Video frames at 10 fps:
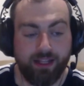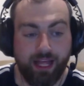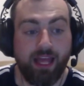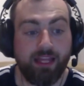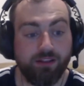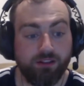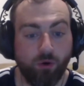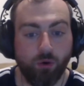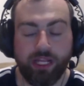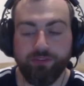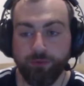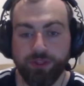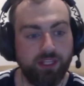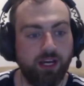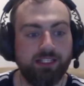hey, or even
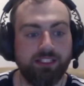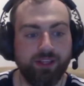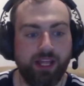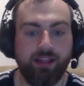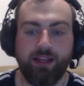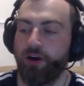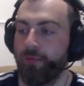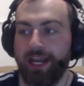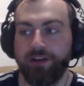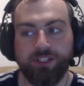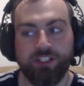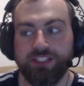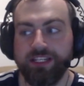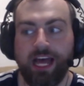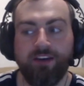with the idea in their head, like, oh man, if we
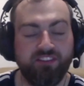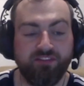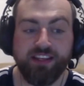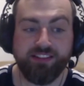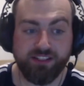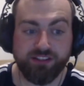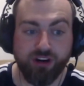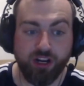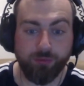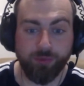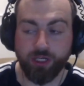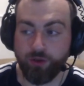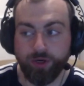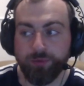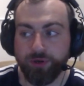just didn't have to face their scrum,
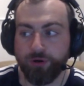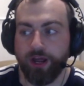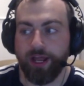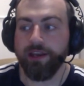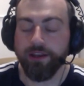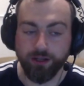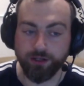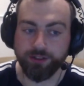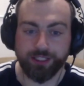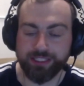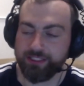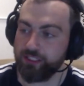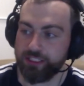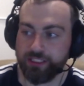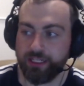we'd be all right. No,
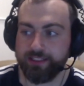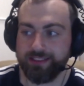that's just,